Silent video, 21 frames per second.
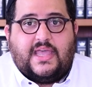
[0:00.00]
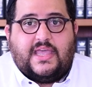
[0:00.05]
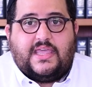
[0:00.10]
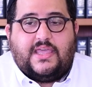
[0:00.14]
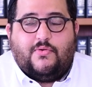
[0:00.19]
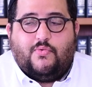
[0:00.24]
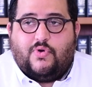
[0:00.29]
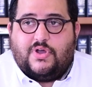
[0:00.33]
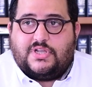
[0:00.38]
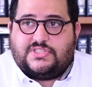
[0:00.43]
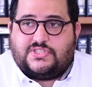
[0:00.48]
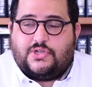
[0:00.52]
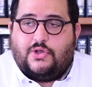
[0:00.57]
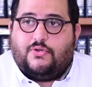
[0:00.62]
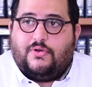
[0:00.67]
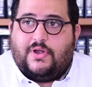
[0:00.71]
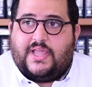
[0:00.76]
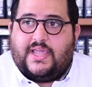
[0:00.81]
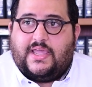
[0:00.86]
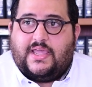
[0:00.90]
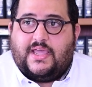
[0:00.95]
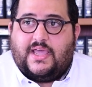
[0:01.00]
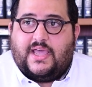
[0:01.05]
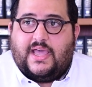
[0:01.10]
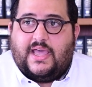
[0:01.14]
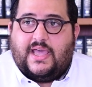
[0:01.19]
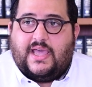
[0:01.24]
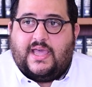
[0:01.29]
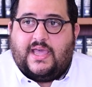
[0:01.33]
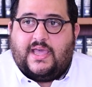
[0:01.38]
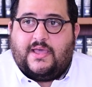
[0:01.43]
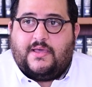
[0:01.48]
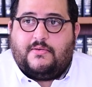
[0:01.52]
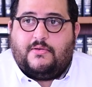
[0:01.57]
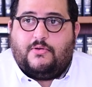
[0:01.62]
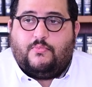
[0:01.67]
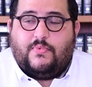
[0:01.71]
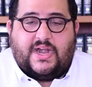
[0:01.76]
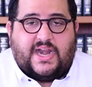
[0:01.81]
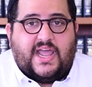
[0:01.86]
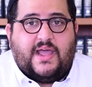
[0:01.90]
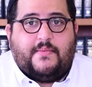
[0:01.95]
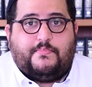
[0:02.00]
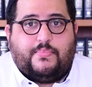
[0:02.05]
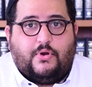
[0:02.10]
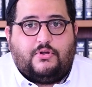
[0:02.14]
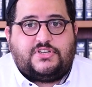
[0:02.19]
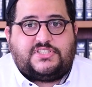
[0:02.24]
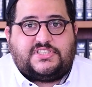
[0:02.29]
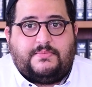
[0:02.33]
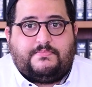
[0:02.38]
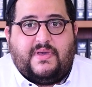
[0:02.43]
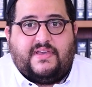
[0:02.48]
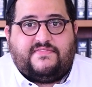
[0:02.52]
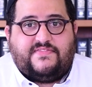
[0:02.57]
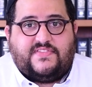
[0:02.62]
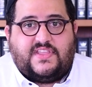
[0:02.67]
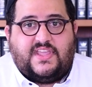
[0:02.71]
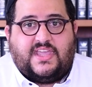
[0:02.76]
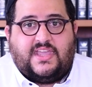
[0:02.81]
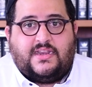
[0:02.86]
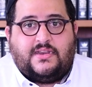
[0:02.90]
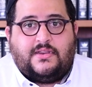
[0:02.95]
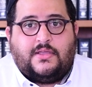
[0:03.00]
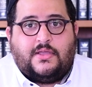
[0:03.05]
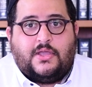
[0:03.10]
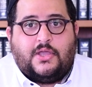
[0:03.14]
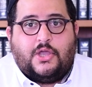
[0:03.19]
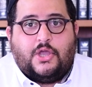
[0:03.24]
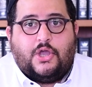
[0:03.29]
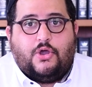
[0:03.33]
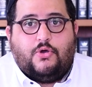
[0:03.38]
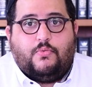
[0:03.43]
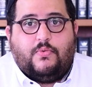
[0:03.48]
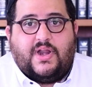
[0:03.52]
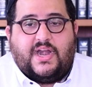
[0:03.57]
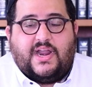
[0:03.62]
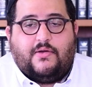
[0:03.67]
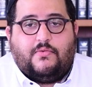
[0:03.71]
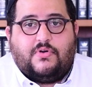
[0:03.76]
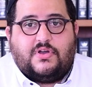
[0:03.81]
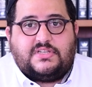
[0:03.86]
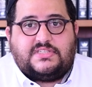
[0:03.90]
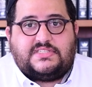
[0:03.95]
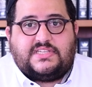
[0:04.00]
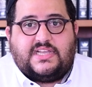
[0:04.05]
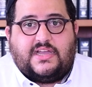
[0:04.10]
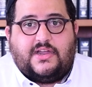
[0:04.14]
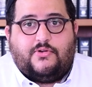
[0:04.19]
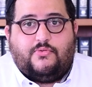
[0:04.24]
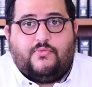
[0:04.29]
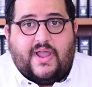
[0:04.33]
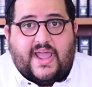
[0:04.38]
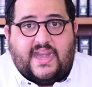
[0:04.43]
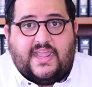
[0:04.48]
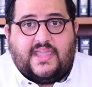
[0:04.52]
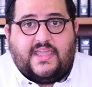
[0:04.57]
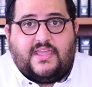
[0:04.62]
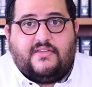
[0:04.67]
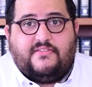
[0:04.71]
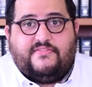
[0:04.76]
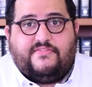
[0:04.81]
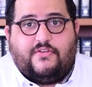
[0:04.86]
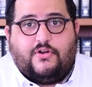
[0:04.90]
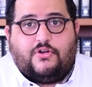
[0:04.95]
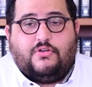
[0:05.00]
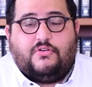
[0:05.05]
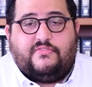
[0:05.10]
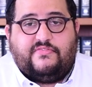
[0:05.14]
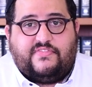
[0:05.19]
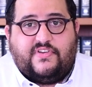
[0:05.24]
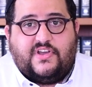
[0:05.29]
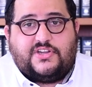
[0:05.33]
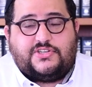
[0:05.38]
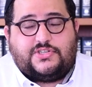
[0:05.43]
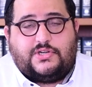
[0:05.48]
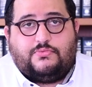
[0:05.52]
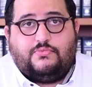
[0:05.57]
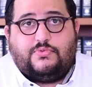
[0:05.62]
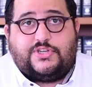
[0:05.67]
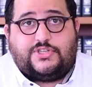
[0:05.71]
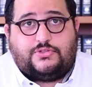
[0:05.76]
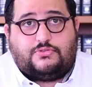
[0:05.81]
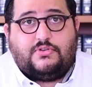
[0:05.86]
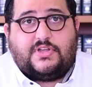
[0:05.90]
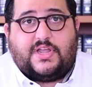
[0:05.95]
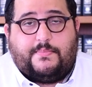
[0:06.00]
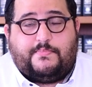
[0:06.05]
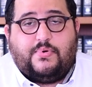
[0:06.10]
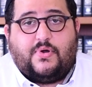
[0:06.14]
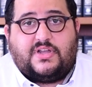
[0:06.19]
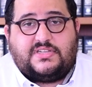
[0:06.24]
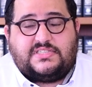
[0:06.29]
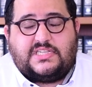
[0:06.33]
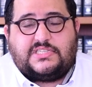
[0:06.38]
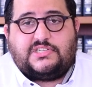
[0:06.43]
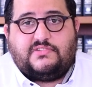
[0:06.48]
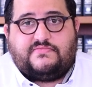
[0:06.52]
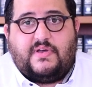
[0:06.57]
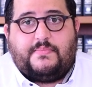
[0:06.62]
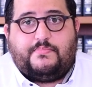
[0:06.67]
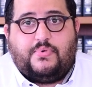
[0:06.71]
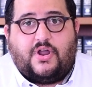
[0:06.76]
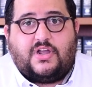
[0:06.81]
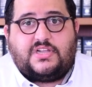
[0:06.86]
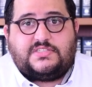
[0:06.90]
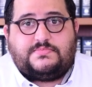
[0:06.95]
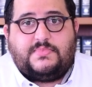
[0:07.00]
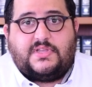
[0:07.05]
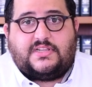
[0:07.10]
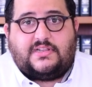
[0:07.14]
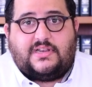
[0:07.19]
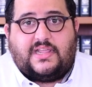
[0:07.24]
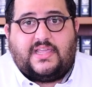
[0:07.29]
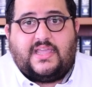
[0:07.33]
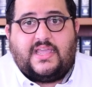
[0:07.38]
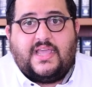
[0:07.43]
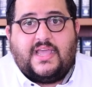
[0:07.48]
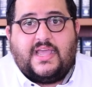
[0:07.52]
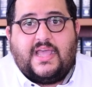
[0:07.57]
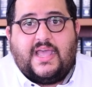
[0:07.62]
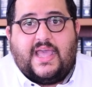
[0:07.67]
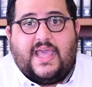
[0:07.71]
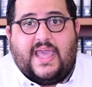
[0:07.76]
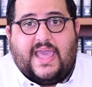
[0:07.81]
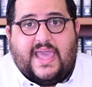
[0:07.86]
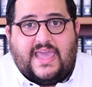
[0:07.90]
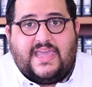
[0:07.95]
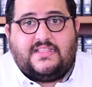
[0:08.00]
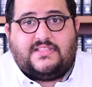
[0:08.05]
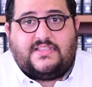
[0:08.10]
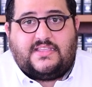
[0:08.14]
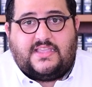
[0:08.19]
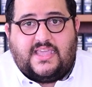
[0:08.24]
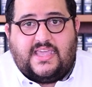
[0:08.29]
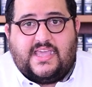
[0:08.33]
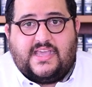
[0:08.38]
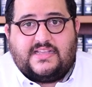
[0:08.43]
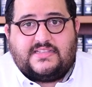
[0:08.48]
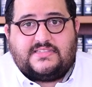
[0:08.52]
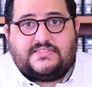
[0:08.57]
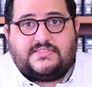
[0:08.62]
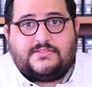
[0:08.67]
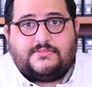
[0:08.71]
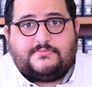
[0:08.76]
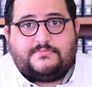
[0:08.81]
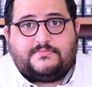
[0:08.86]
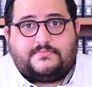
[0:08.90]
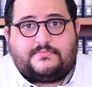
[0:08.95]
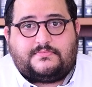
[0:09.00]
It was only when I approached the Beth Din, when I was ready for conversion, which took a process of approximately 8 years,